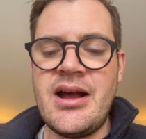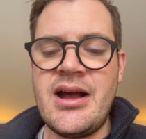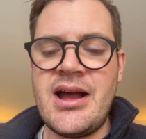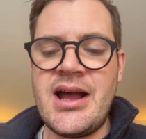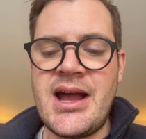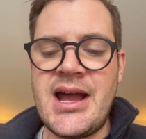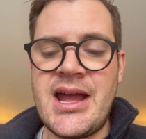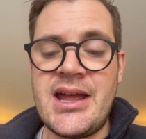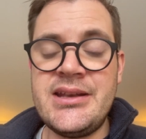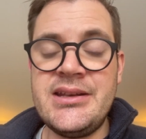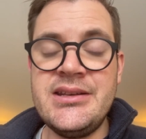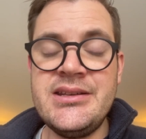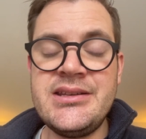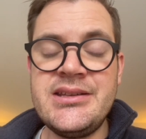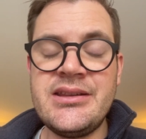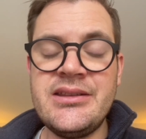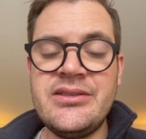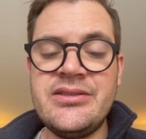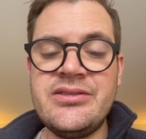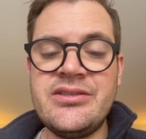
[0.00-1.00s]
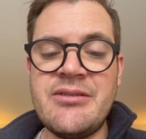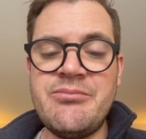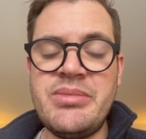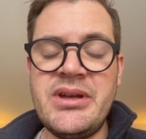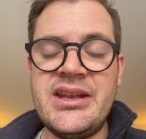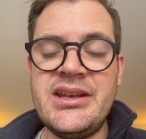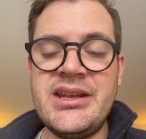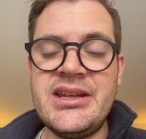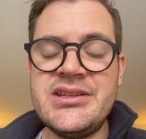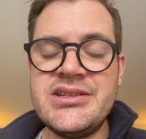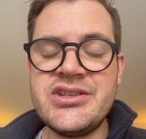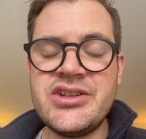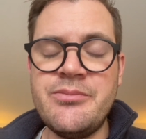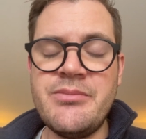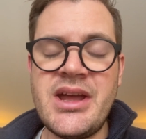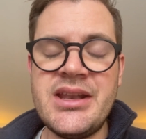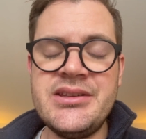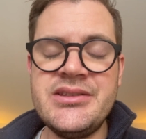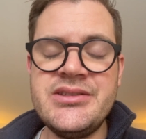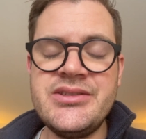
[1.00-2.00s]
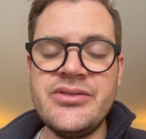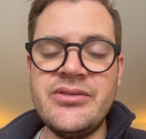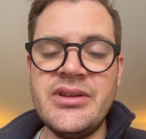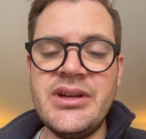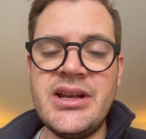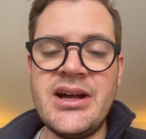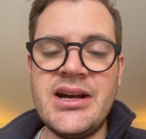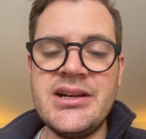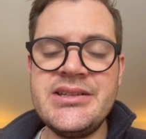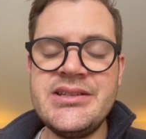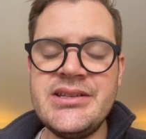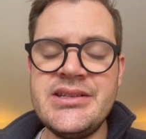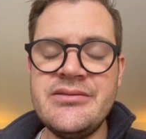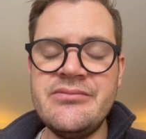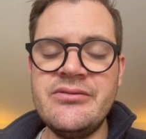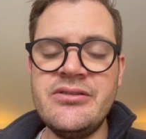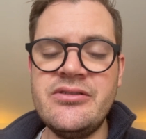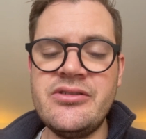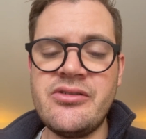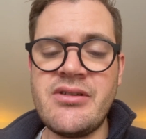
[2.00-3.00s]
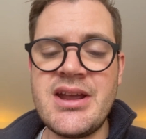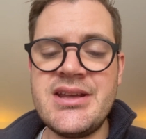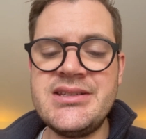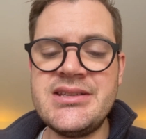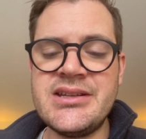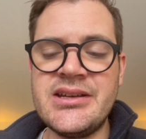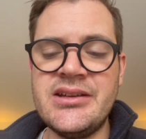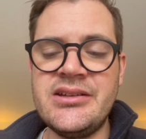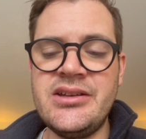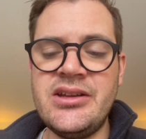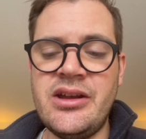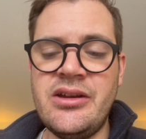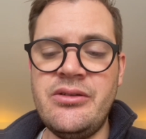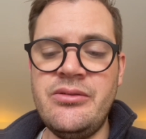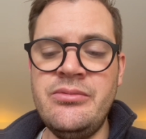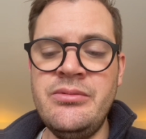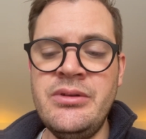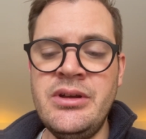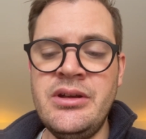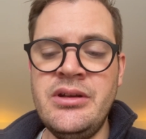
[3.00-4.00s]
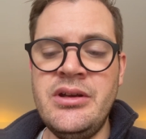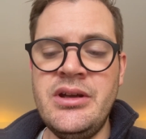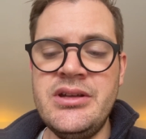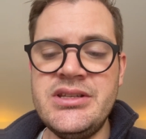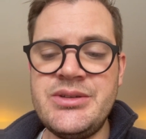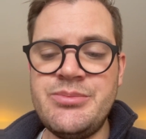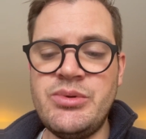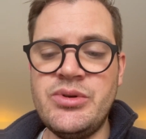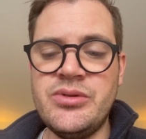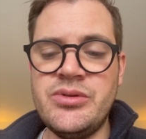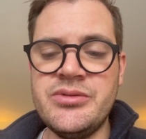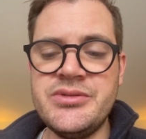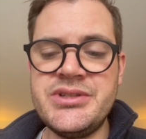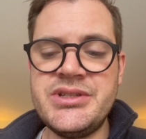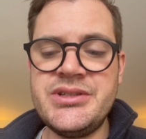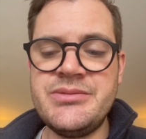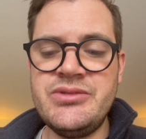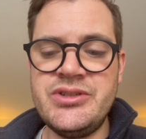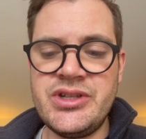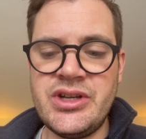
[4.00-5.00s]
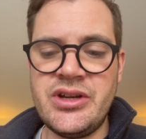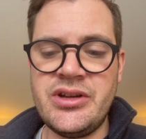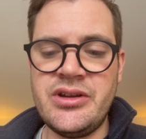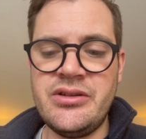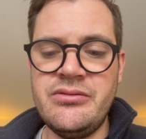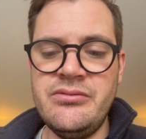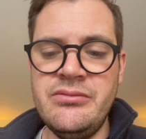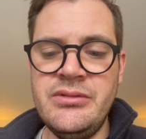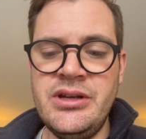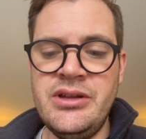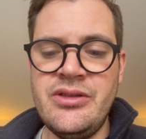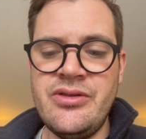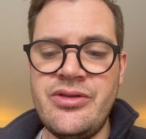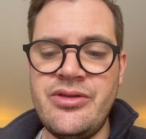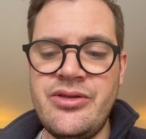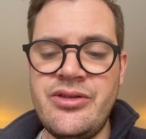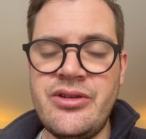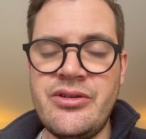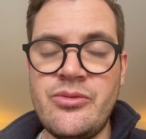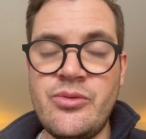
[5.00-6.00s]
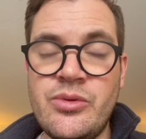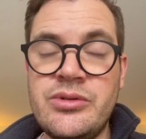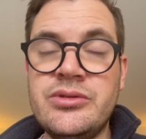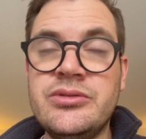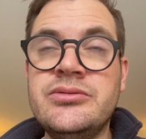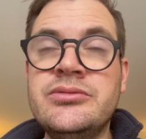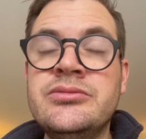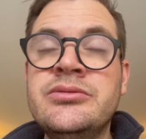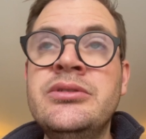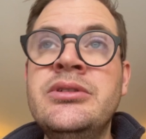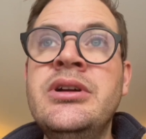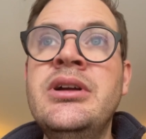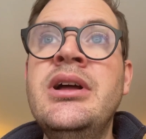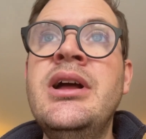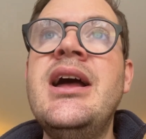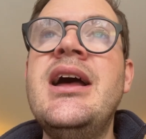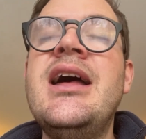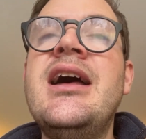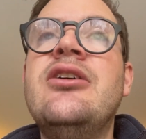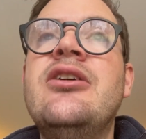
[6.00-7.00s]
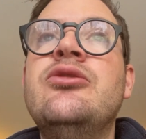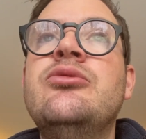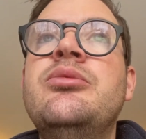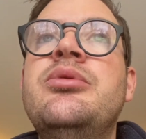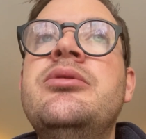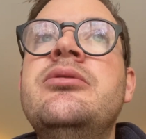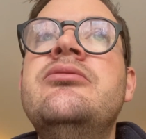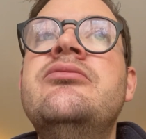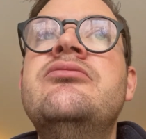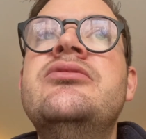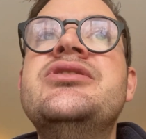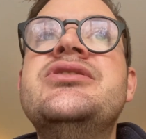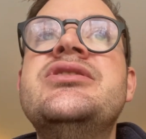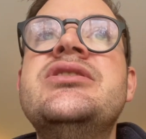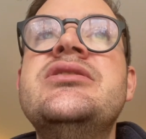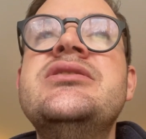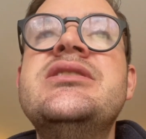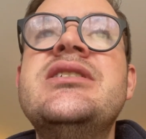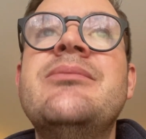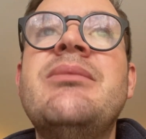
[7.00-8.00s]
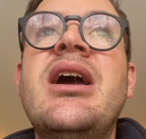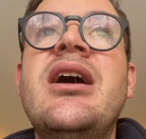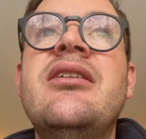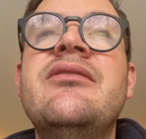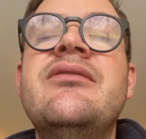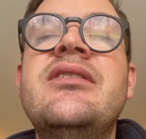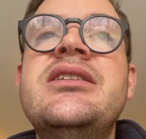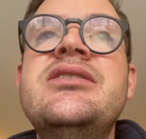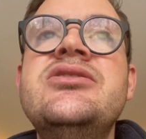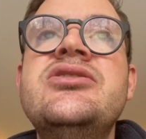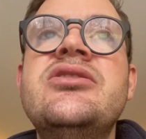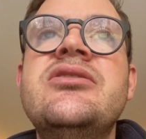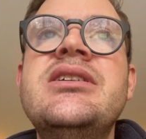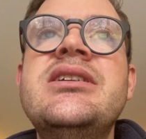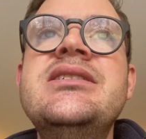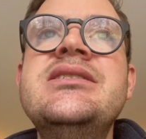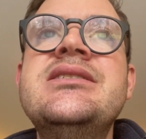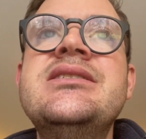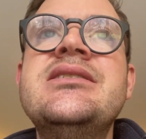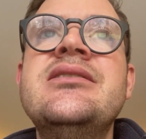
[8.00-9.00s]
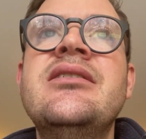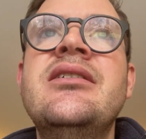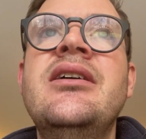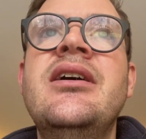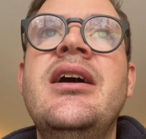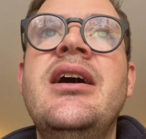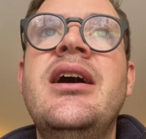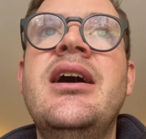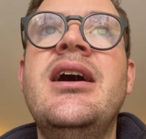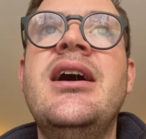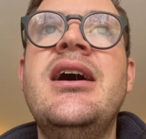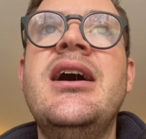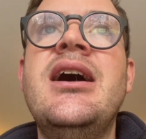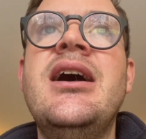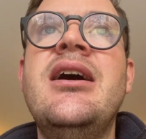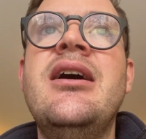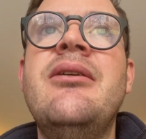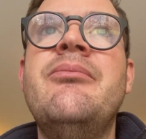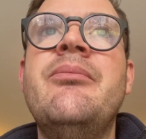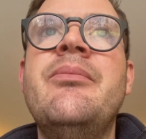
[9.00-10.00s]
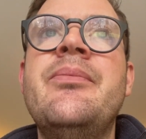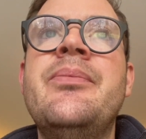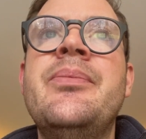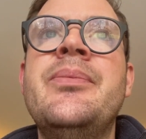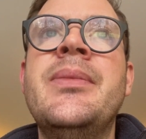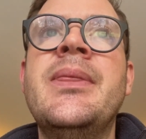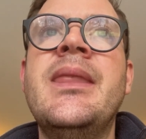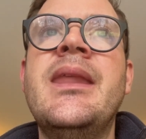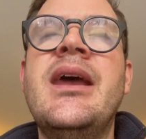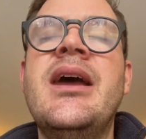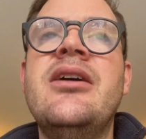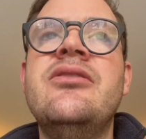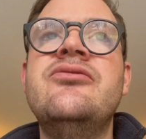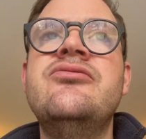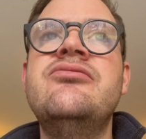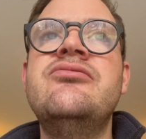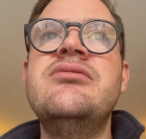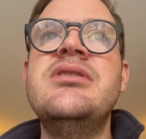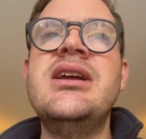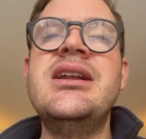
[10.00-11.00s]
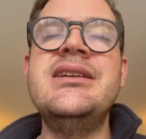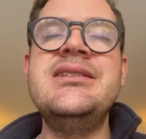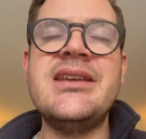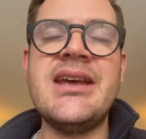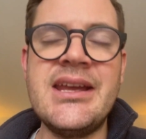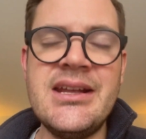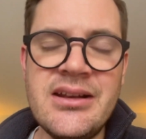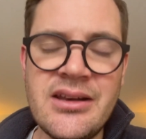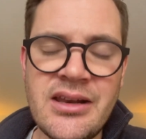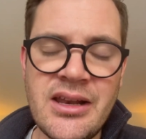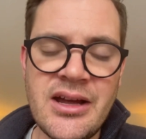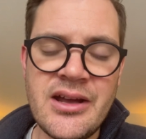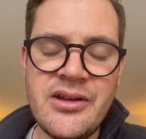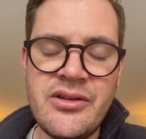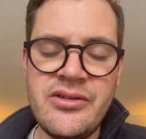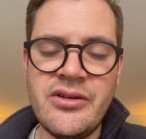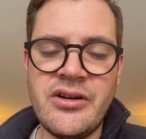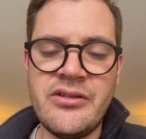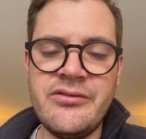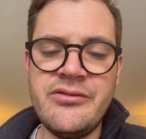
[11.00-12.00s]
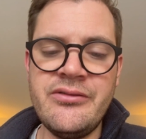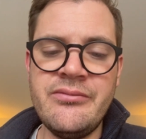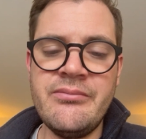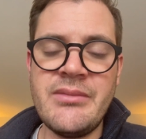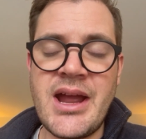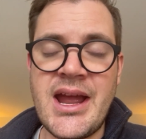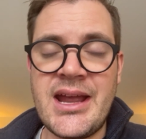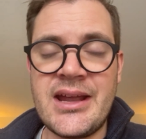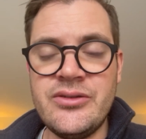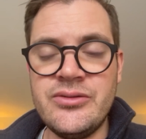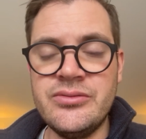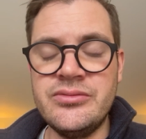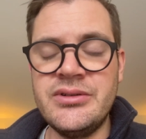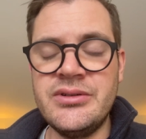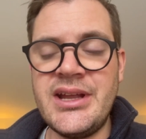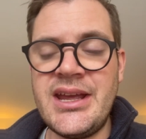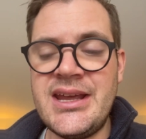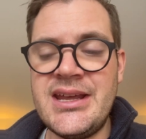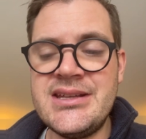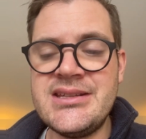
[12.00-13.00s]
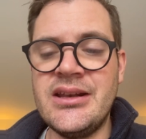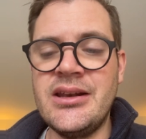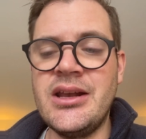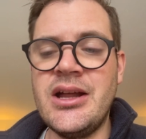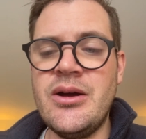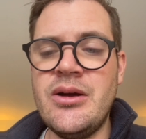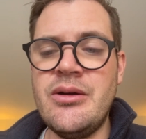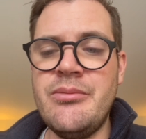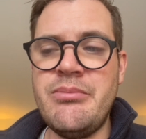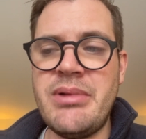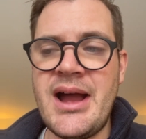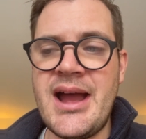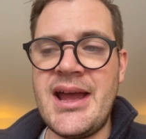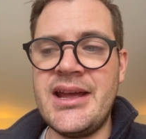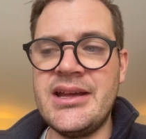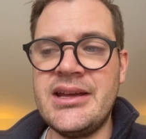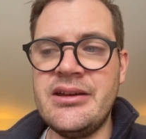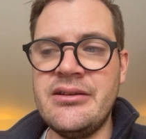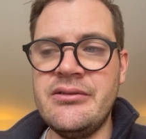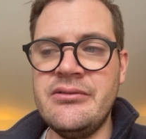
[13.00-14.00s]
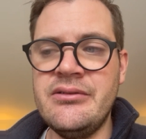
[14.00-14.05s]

and they've been instrumental in us creating a new sports shoe that will help reduce the amount of injuries and really take load off ankle, knees and lower back.